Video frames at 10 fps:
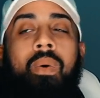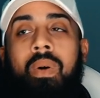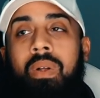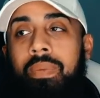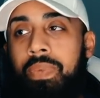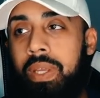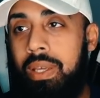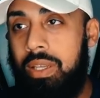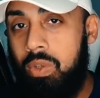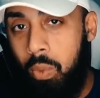all of the
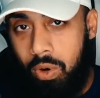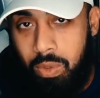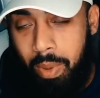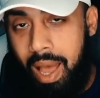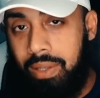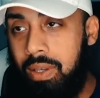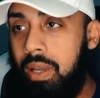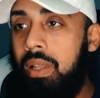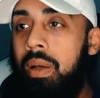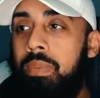esports boxing
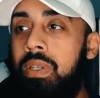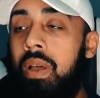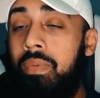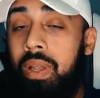club stuff,